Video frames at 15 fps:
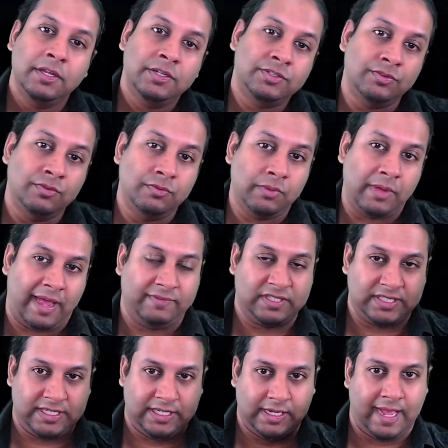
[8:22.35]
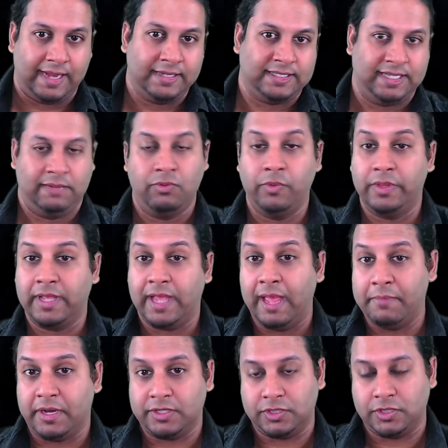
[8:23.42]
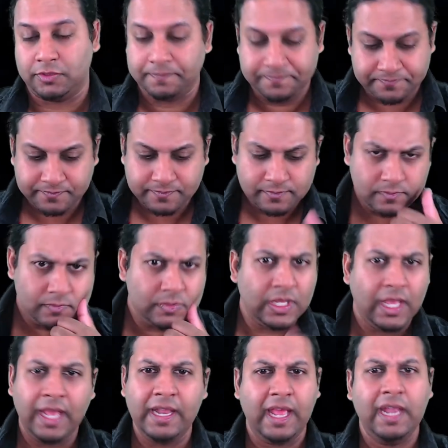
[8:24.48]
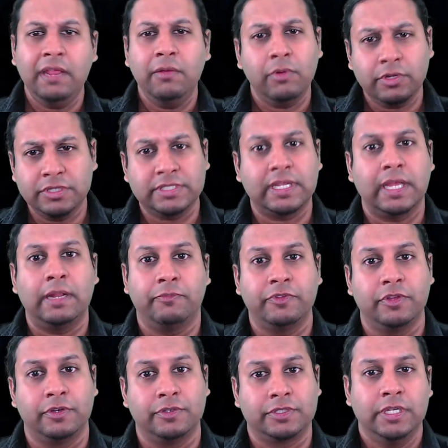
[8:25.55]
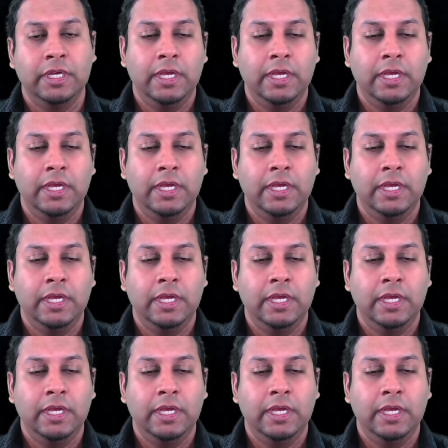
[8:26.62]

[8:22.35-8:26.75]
to have a seat at a table with a game master. And anyone could sign up for those.